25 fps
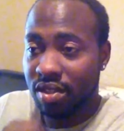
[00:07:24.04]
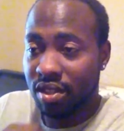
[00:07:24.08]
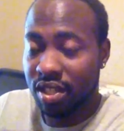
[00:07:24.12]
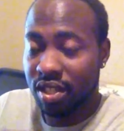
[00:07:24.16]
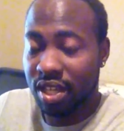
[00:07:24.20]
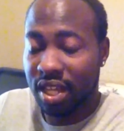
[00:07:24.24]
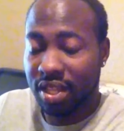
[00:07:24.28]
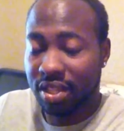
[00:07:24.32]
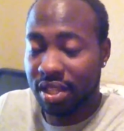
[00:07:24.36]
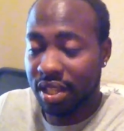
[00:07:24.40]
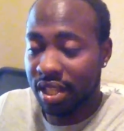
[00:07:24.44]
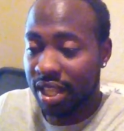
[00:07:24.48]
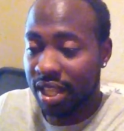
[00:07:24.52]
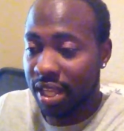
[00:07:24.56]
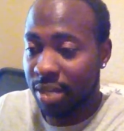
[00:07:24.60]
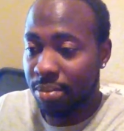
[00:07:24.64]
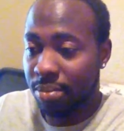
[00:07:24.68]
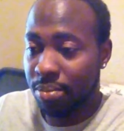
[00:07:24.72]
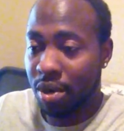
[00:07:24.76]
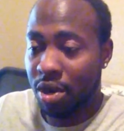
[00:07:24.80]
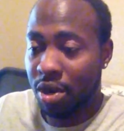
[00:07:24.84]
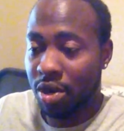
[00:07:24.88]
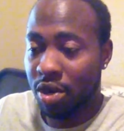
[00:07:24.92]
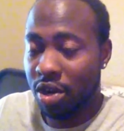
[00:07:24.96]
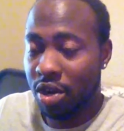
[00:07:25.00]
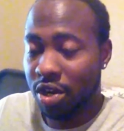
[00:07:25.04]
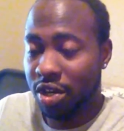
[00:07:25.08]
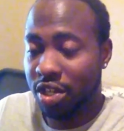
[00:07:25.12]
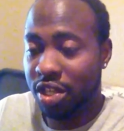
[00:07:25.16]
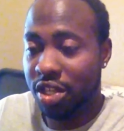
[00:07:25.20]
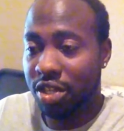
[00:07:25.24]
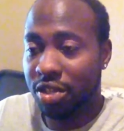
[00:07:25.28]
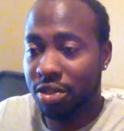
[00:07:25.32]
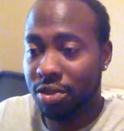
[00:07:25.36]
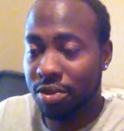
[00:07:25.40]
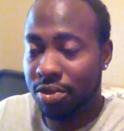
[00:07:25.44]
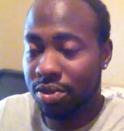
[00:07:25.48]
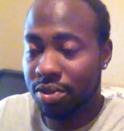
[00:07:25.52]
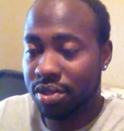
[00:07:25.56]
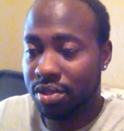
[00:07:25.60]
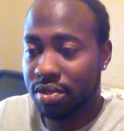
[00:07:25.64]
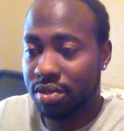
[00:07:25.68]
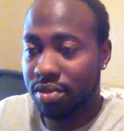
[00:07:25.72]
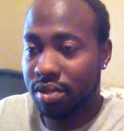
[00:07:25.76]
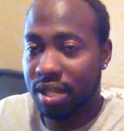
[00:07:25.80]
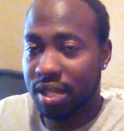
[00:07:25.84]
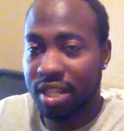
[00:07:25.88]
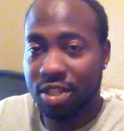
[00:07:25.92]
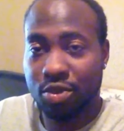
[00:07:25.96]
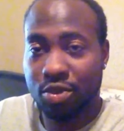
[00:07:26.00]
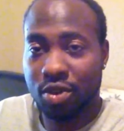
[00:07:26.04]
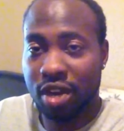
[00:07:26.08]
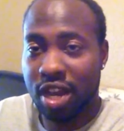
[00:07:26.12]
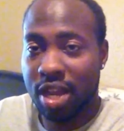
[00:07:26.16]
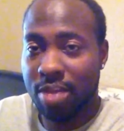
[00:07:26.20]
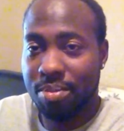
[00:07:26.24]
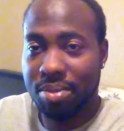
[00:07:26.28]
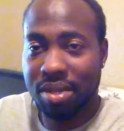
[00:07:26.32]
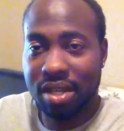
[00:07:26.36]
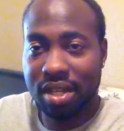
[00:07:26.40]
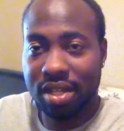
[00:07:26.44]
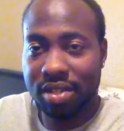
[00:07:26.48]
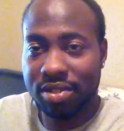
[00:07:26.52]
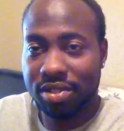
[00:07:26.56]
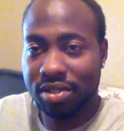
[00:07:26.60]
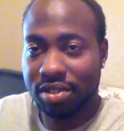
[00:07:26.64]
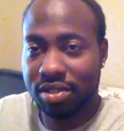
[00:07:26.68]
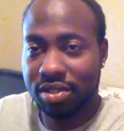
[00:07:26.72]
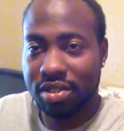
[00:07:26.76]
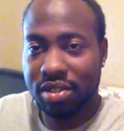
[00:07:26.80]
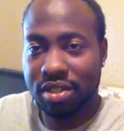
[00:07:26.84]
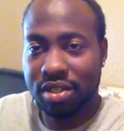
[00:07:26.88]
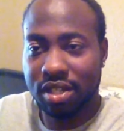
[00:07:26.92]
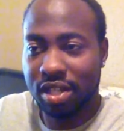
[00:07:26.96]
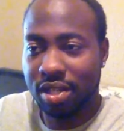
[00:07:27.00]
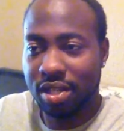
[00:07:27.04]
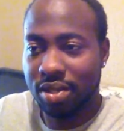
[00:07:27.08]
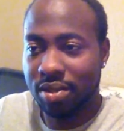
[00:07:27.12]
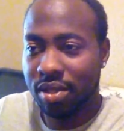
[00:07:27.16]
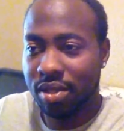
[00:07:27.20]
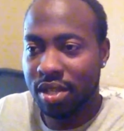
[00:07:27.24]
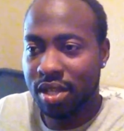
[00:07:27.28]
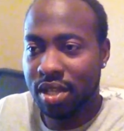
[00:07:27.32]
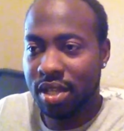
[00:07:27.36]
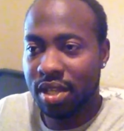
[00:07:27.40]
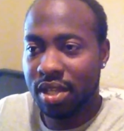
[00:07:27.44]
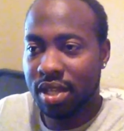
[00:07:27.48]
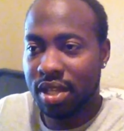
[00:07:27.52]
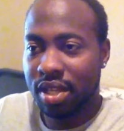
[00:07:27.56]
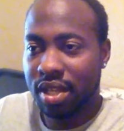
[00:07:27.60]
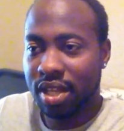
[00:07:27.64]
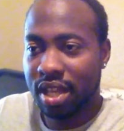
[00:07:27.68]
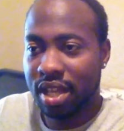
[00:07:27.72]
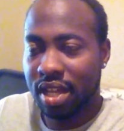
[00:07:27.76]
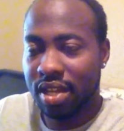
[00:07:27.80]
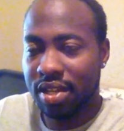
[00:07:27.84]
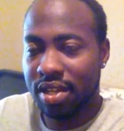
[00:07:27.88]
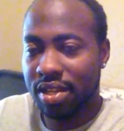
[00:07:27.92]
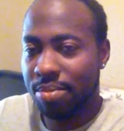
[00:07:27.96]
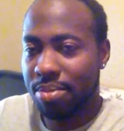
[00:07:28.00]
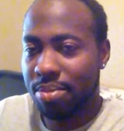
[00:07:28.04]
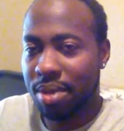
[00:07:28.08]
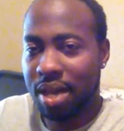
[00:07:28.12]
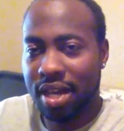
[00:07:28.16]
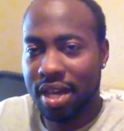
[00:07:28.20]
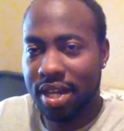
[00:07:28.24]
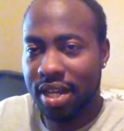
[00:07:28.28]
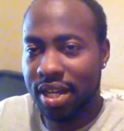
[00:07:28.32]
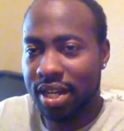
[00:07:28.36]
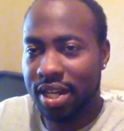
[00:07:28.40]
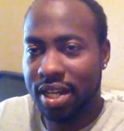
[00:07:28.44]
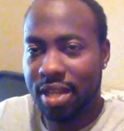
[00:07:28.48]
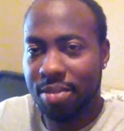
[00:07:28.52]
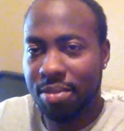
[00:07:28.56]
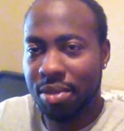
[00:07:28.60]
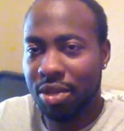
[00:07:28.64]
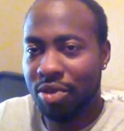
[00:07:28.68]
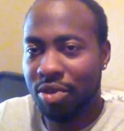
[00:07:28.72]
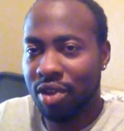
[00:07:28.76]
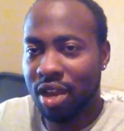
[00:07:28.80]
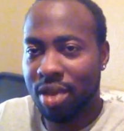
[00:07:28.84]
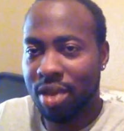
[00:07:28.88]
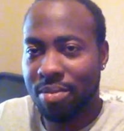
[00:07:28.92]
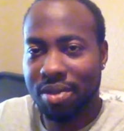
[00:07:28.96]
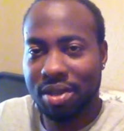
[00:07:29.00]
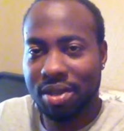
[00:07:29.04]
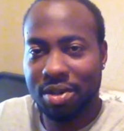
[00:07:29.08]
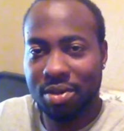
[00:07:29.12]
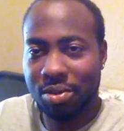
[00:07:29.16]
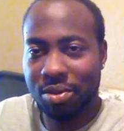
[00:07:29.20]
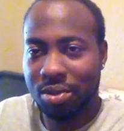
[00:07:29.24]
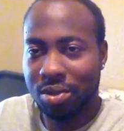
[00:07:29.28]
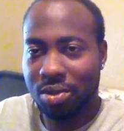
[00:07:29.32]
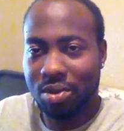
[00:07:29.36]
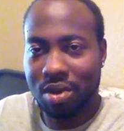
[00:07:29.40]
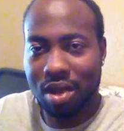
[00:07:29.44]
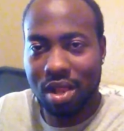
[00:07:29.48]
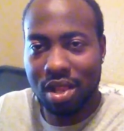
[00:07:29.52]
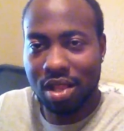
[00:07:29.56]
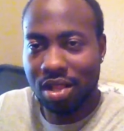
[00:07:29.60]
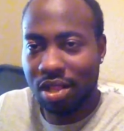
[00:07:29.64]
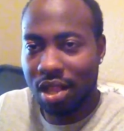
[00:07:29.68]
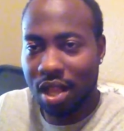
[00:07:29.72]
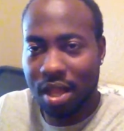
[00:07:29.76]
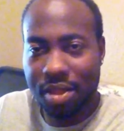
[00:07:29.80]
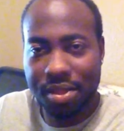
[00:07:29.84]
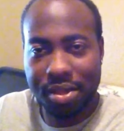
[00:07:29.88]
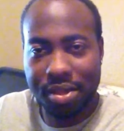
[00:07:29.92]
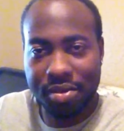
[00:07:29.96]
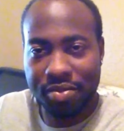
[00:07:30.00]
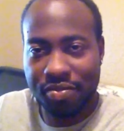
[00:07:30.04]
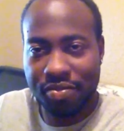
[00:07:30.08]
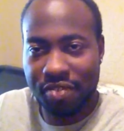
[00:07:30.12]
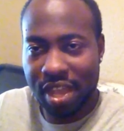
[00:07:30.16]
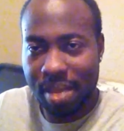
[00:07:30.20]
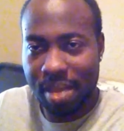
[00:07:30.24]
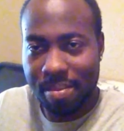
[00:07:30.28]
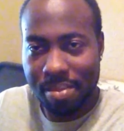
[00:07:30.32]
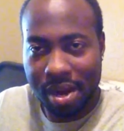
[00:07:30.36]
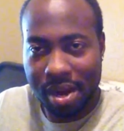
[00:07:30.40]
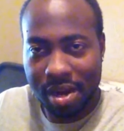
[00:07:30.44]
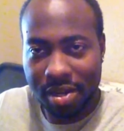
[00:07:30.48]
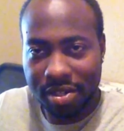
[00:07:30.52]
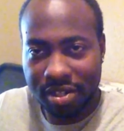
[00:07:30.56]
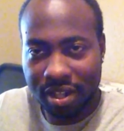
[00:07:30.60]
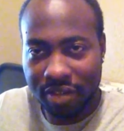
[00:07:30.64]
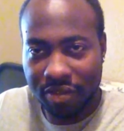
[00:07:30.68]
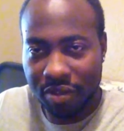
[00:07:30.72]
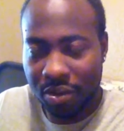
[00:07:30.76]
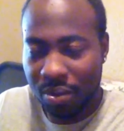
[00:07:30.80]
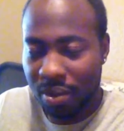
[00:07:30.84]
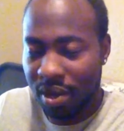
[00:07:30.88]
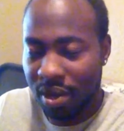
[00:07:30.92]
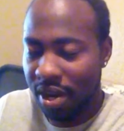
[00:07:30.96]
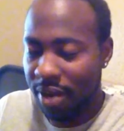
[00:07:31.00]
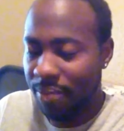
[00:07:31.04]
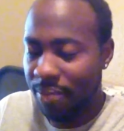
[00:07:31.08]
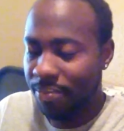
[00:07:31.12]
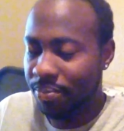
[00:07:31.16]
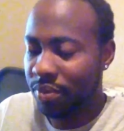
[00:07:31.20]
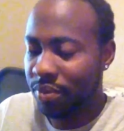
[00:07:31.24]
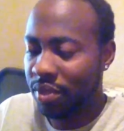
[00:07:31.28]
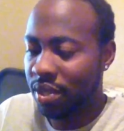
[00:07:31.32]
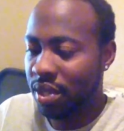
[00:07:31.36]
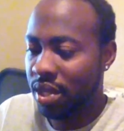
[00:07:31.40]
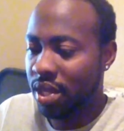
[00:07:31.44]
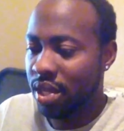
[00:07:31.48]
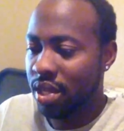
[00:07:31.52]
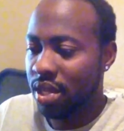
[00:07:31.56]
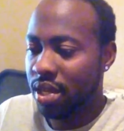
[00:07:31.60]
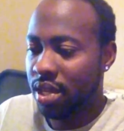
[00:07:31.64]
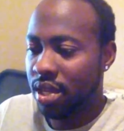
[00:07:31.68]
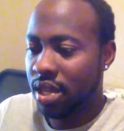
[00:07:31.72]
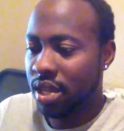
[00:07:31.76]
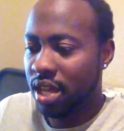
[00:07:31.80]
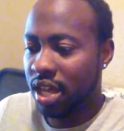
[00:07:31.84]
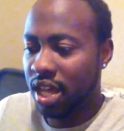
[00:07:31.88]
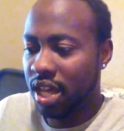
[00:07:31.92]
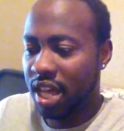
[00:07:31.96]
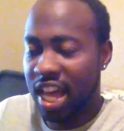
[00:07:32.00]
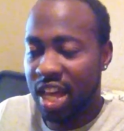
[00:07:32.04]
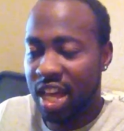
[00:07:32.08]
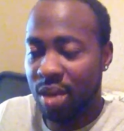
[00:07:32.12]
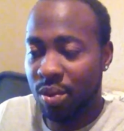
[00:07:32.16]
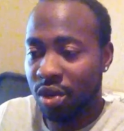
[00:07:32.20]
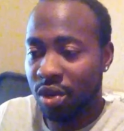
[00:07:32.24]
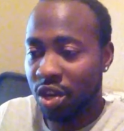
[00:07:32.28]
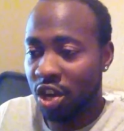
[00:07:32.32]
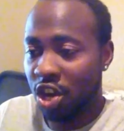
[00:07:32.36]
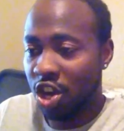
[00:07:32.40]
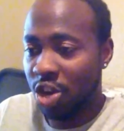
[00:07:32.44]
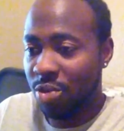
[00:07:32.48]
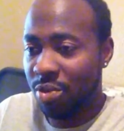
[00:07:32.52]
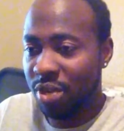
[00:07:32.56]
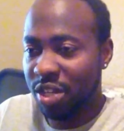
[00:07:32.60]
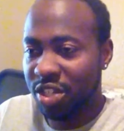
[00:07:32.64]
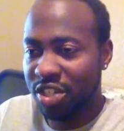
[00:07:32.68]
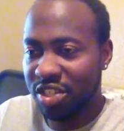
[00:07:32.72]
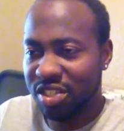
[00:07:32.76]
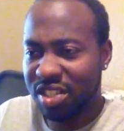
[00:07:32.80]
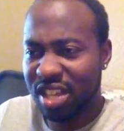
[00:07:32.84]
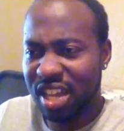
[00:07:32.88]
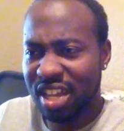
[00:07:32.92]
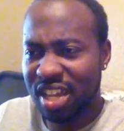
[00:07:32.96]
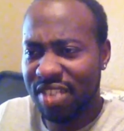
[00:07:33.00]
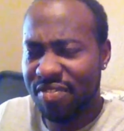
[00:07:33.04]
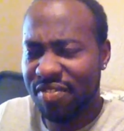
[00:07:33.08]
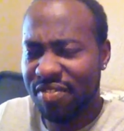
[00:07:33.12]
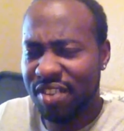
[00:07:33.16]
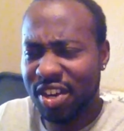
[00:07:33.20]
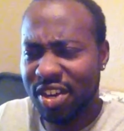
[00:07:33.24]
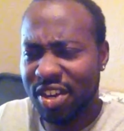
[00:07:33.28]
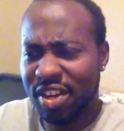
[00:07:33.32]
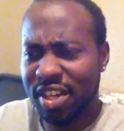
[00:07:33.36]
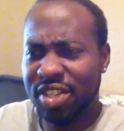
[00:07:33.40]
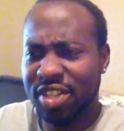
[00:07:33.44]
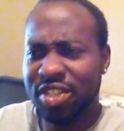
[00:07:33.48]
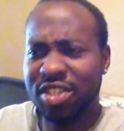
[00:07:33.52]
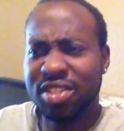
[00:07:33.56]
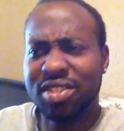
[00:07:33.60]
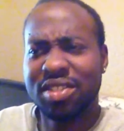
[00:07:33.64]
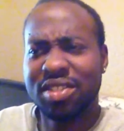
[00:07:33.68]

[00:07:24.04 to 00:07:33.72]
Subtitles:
got the late Barnard Hughes as Grandpa, kind of the pothead hippie grandpa who knew all along there was vampires everywhere. Edward Herman, kind of very